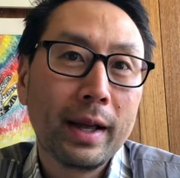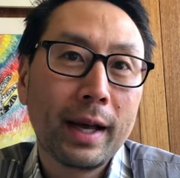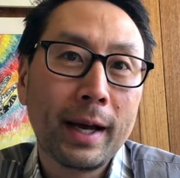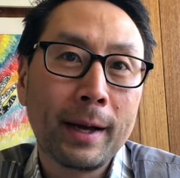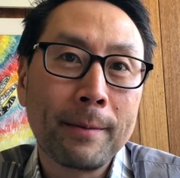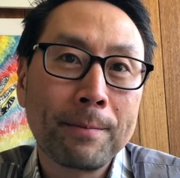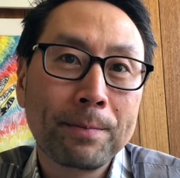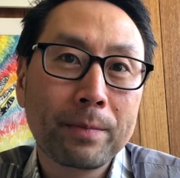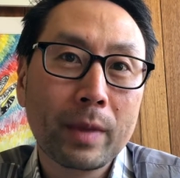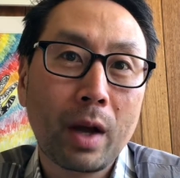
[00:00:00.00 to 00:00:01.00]

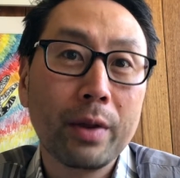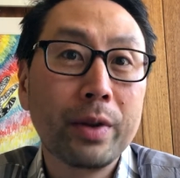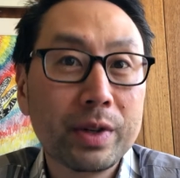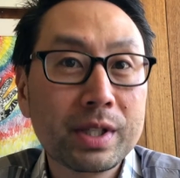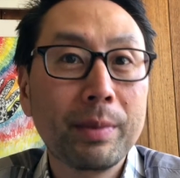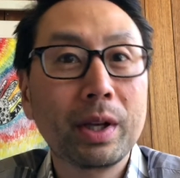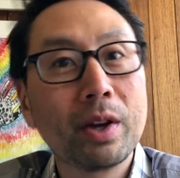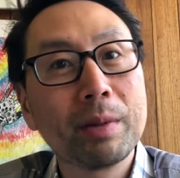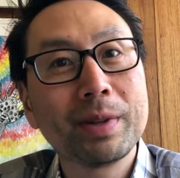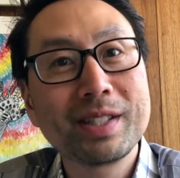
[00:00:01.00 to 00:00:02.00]
although there is something
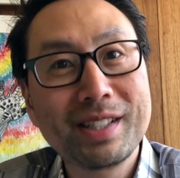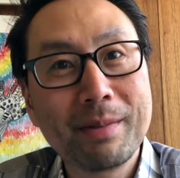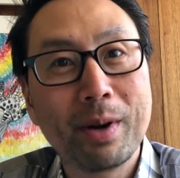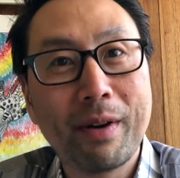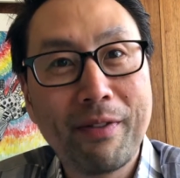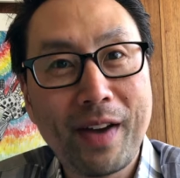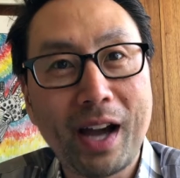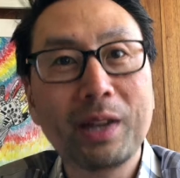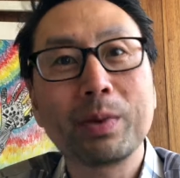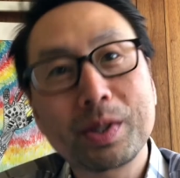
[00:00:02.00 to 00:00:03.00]
called the placebo
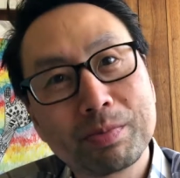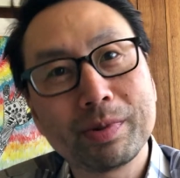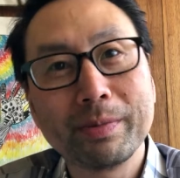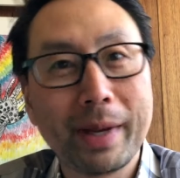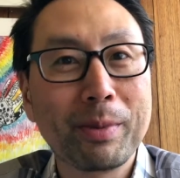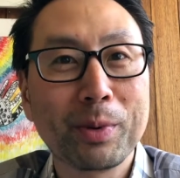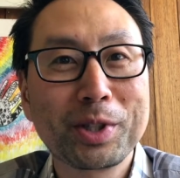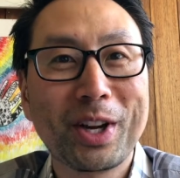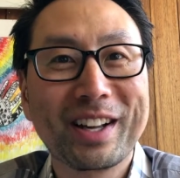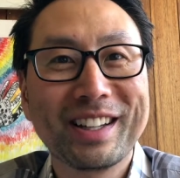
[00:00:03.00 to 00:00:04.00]
effect, which maybe we'll
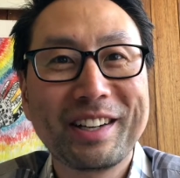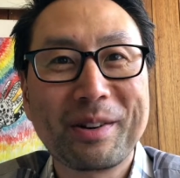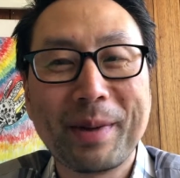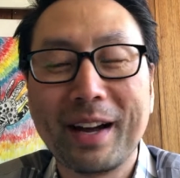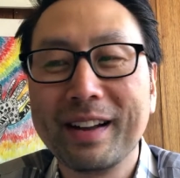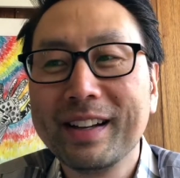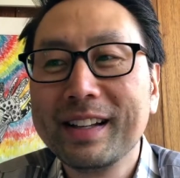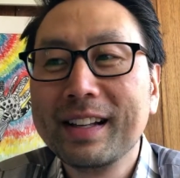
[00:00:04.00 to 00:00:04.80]
talk later about.